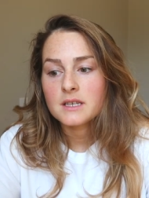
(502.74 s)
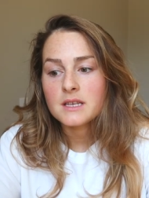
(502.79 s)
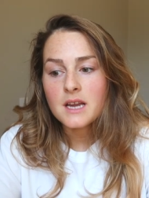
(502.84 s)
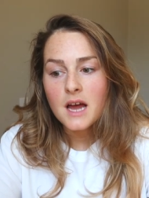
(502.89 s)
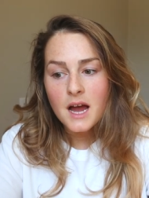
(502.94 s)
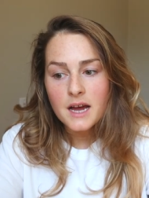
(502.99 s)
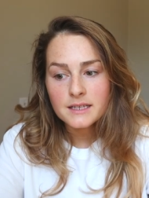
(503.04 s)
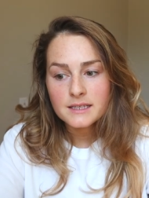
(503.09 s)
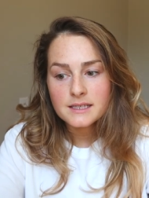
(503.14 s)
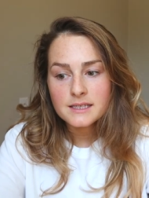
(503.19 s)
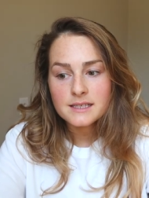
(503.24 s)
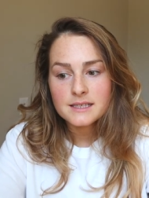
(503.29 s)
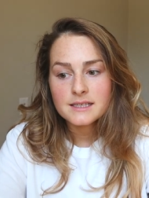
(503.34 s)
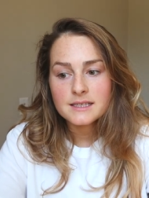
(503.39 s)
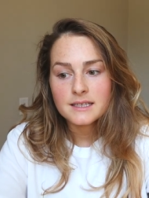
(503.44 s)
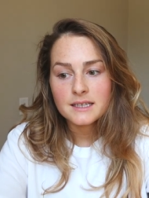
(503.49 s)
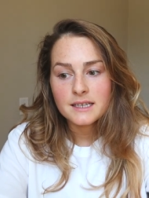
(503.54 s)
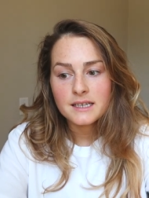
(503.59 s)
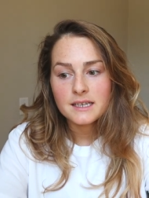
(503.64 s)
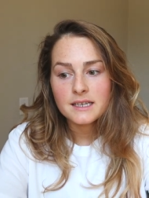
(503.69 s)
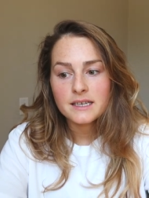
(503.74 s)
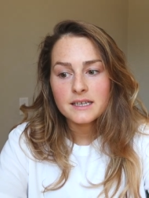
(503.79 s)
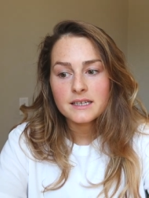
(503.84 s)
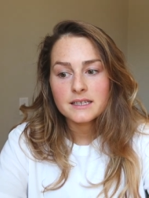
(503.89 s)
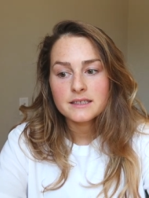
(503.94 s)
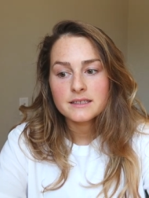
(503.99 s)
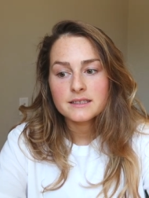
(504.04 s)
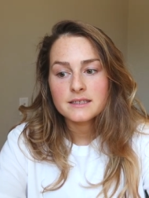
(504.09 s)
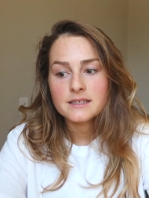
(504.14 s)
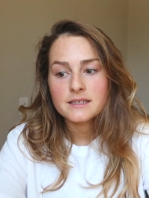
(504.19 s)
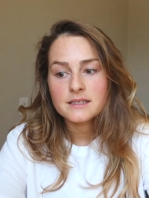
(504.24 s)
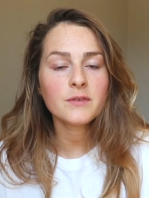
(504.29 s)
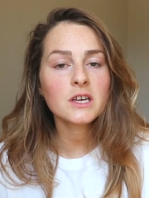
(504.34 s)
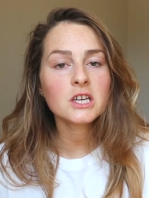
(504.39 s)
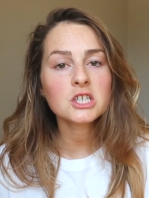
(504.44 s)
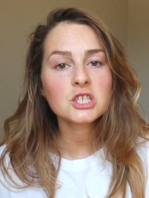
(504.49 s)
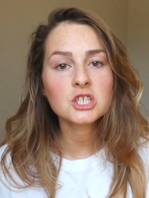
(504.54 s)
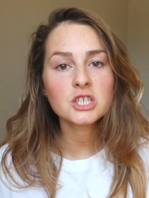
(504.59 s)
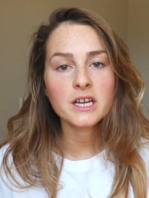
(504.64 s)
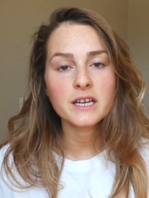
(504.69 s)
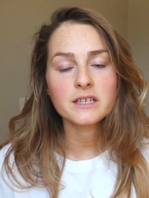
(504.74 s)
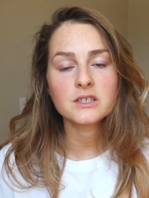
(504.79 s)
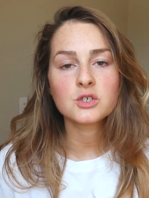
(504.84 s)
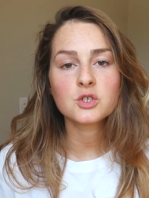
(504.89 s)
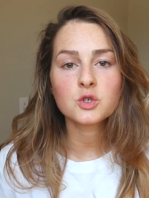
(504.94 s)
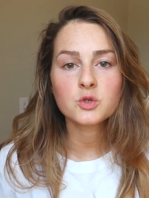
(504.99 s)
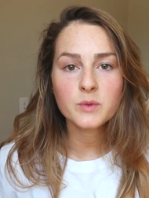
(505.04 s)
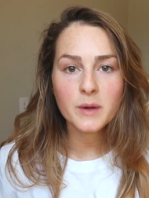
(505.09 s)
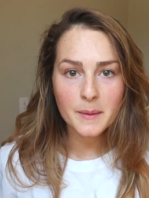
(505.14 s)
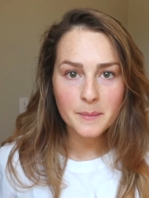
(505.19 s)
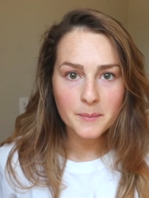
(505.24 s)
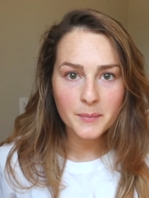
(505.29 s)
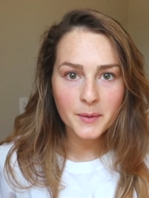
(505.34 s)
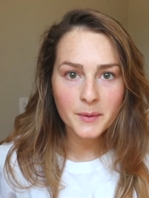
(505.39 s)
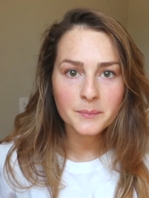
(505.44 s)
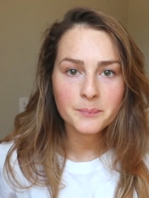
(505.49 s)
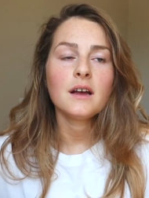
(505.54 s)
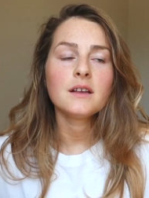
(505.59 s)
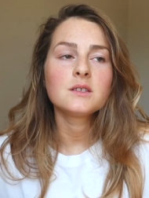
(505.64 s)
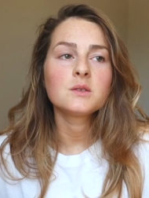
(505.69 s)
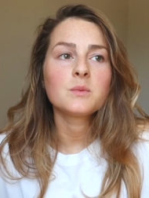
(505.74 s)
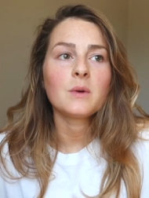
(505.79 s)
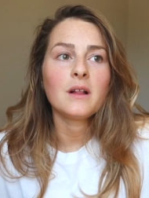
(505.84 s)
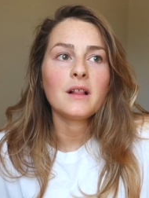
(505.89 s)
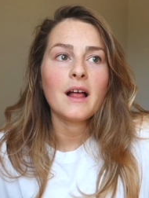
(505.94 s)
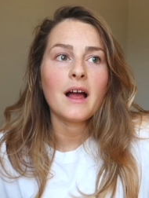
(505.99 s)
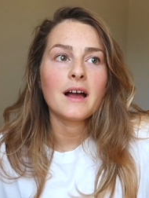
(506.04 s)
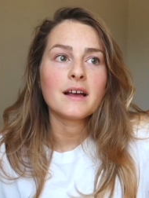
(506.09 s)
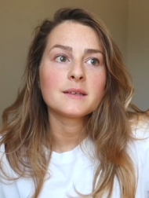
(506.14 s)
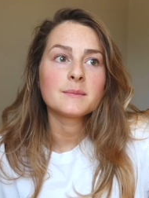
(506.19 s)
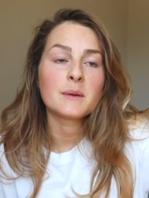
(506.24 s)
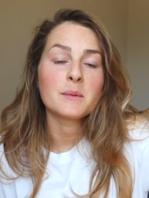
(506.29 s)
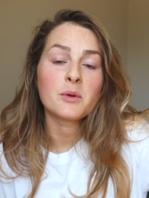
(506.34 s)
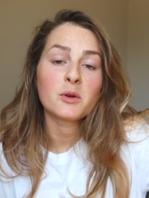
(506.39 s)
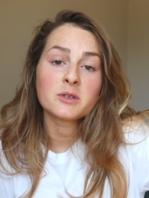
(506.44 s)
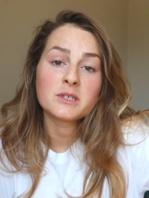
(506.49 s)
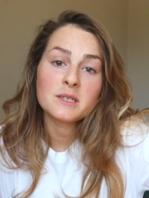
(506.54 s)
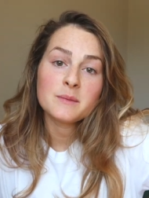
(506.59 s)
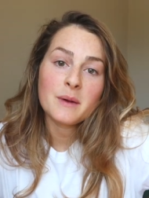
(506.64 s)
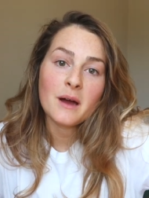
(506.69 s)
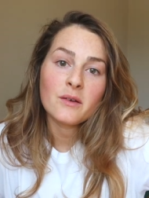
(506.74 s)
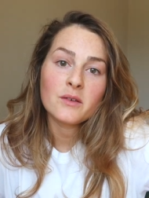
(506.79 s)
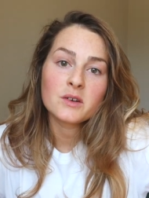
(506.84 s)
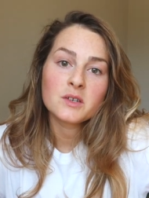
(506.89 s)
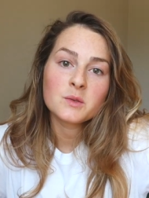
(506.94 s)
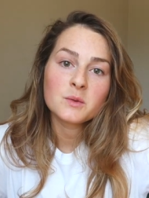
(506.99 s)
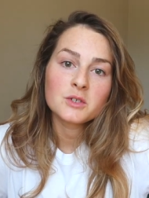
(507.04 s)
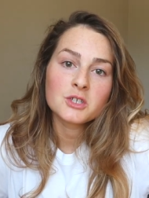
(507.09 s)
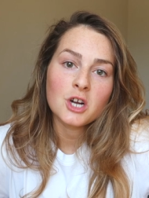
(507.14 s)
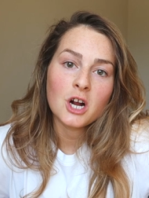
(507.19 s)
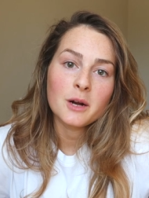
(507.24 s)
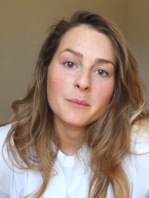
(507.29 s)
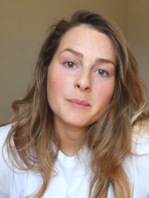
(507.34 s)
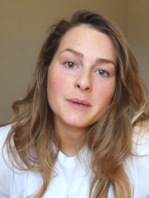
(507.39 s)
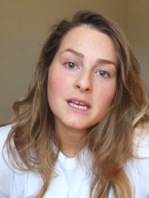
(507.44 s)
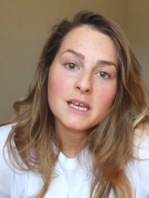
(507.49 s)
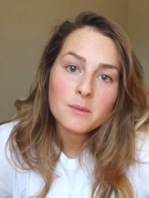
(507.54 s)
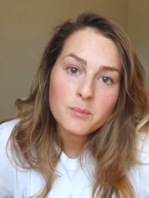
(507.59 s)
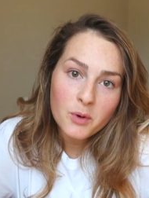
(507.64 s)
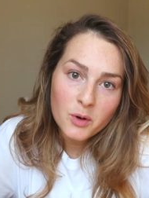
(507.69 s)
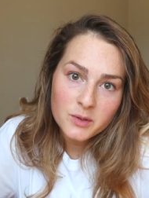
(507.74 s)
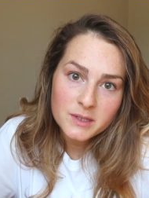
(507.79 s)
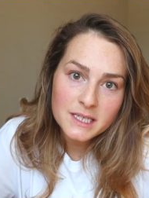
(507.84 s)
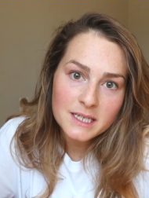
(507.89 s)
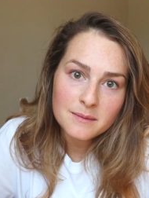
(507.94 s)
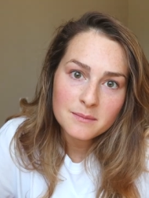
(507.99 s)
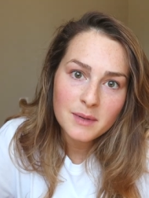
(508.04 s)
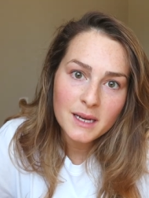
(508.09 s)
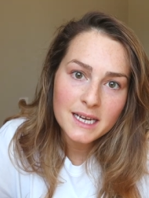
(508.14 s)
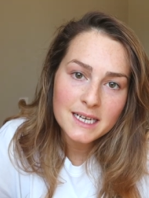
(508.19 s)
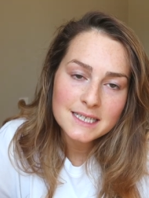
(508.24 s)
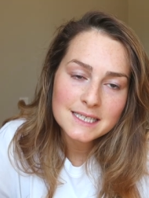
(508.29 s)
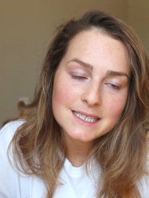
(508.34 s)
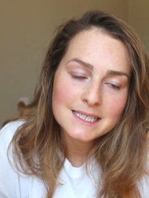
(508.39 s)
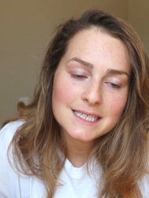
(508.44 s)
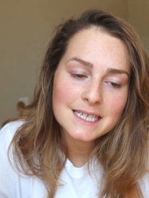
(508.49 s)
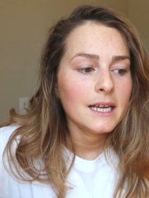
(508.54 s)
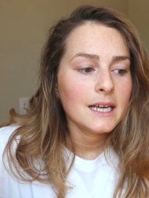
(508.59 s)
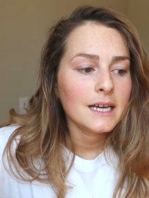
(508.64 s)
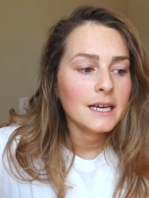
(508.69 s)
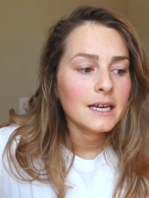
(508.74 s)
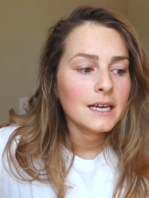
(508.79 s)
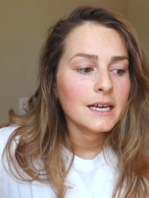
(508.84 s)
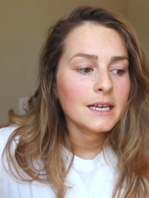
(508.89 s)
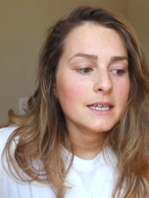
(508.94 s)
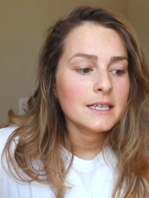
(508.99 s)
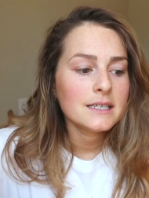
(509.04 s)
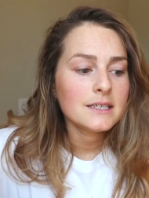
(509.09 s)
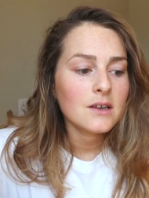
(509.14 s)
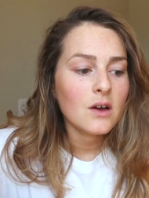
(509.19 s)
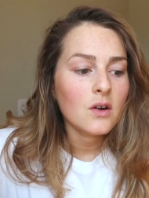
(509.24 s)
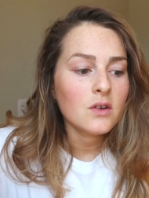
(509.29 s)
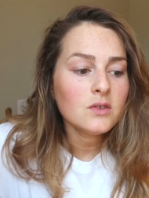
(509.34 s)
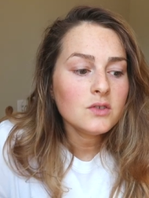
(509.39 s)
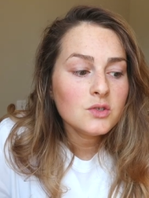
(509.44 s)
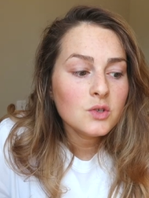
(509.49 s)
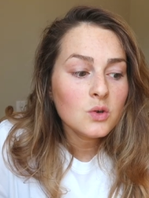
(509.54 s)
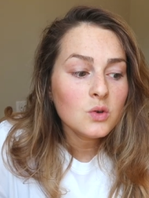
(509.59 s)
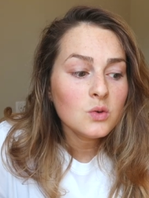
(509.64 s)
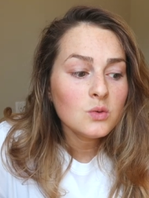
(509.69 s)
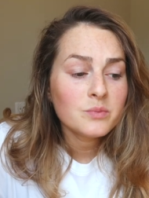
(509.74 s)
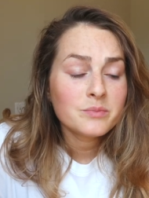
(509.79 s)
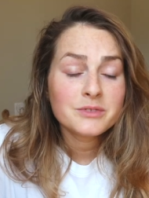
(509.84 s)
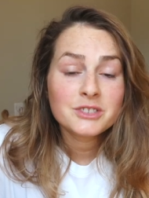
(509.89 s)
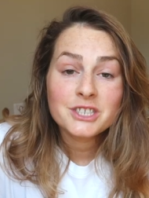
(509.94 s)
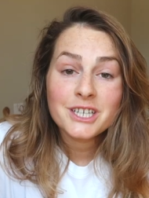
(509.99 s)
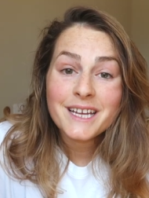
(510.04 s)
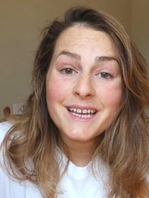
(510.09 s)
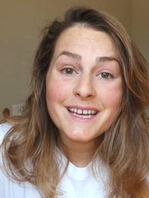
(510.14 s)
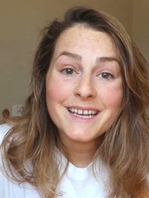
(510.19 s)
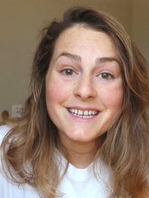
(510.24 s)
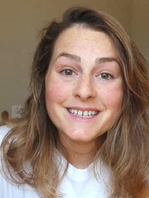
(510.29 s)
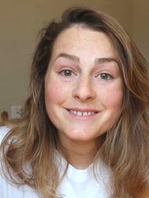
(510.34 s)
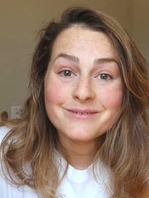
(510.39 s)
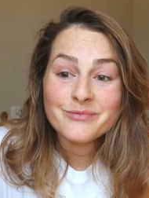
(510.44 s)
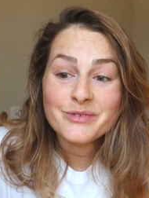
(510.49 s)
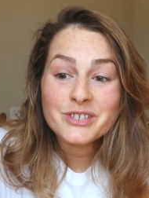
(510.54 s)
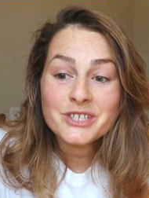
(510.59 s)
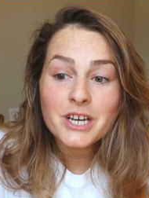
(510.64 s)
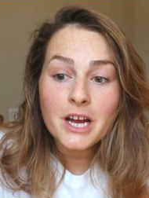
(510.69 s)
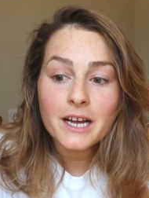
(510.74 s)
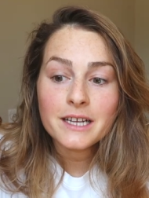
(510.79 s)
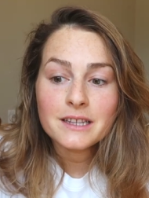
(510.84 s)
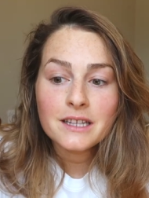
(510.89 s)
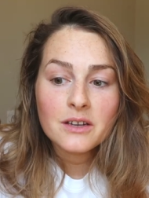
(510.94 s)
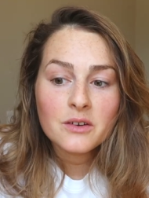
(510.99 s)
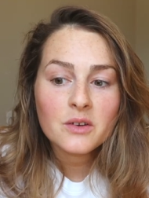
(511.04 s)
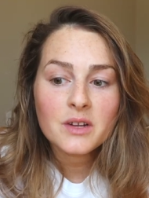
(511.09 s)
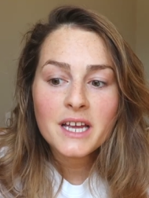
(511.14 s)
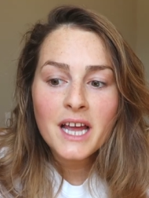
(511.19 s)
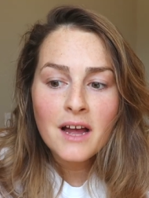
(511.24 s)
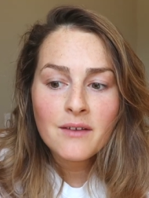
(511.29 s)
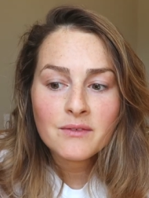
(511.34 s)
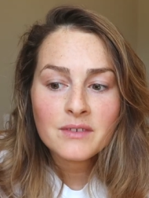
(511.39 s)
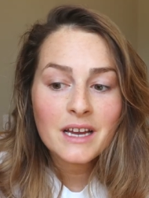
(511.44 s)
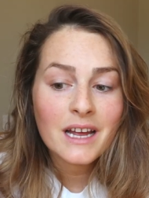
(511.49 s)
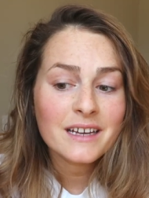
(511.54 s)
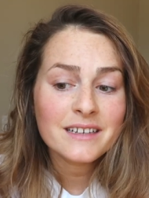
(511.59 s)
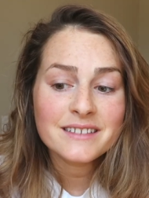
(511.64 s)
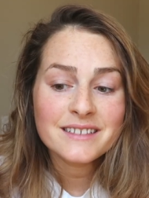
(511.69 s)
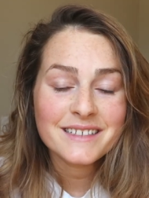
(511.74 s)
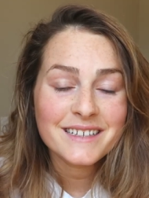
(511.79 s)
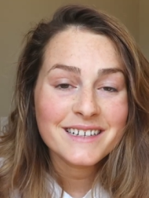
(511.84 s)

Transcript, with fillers: nuts, seeds, fish, and shrimp as well as my protein powders, which are pea protein based, and also chicken, which I literally haven't had in